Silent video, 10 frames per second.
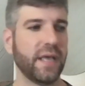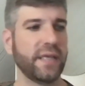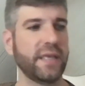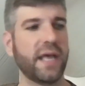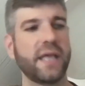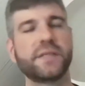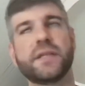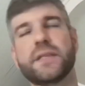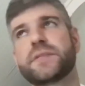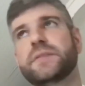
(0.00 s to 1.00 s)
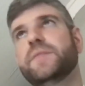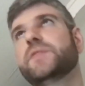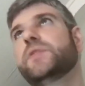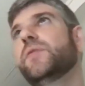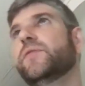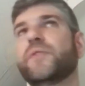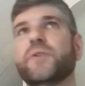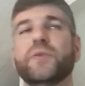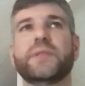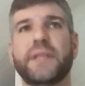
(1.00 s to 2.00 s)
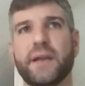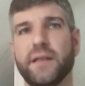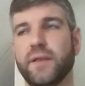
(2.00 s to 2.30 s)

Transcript: Yeah, and let's even go further with that a little